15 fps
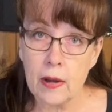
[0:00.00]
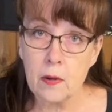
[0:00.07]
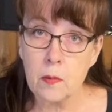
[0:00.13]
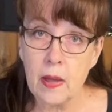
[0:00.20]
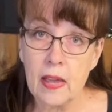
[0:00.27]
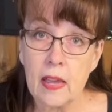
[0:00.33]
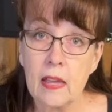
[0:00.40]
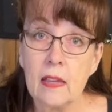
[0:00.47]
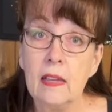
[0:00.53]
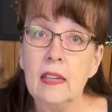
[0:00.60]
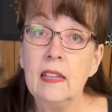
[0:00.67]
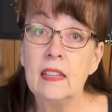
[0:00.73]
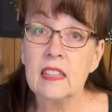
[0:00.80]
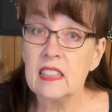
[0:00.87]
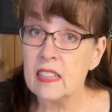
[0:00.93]
that you
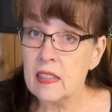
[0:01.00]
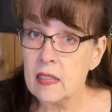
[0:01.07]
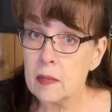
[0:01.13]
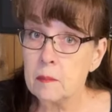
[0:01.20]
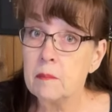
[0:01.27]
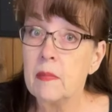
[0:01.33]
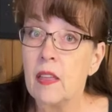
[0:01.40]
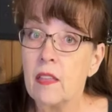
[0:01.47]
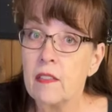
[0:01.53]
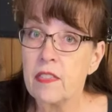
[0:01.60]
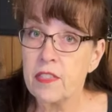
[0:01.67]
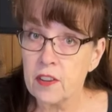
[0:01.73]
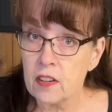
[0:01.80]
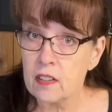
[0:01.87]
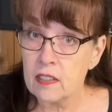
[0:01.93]
can
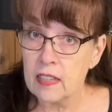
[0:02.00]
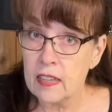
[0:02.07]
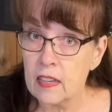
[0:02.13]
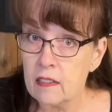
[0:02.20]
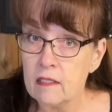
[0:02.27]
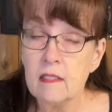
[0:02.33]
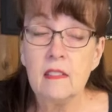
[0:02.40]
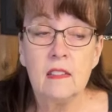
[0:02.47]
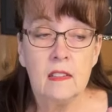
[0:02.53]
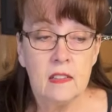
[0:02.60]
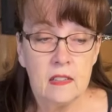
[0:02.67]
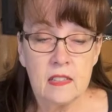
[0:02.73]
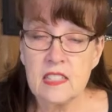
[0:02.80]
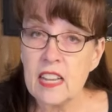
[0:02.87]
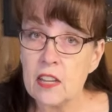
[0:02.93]
get
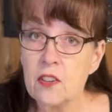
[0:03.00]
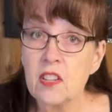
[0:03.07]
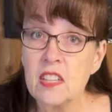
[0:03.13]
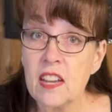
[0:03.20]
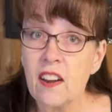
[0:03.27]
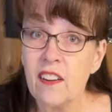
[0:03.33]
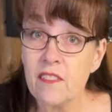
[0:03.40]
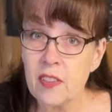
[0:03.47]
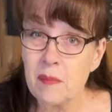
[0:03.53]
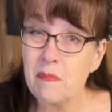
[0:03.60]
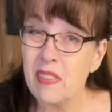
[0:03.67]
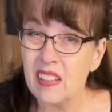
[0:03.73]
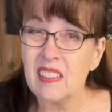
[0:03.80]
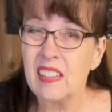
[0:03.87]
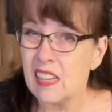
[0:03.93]
10
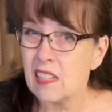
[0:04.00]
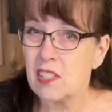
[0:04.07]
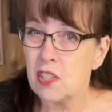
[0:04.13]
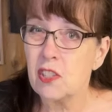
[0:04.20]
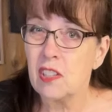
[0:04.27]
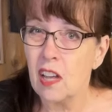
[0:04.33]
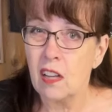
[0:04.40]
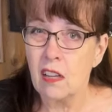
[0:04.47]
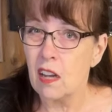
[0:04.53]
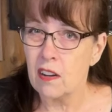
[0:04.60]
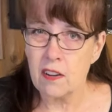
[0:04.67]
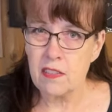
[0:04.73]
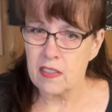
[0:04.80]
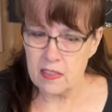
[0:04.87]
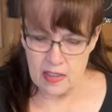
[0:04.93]
to 12 uses
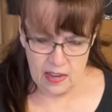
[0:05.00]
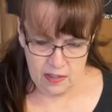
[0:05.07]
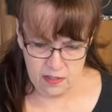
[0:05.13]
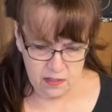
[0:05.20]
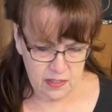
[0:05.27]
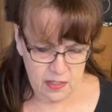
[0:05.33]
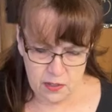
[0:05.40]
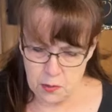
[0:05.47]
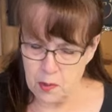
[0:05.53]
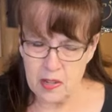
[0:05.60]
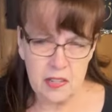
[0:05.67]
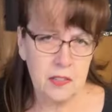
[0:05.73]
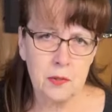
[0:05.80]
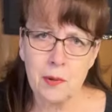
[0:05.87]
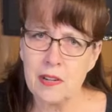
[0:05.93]
out of them.
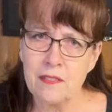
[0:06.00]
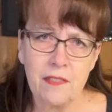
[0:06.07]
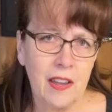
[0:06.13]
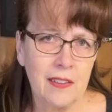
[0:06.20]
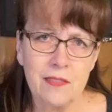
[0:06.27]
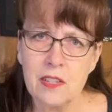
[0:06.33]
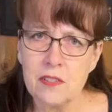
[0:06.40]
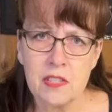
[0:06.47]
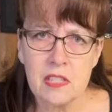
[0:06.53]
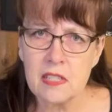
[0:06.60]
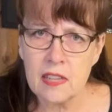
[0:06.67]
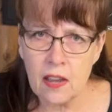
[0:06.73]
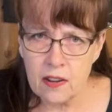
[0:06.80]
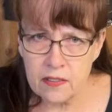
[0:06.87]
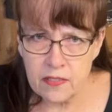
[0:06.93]
But I
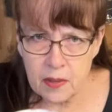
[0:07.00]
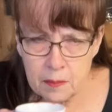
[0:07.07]
know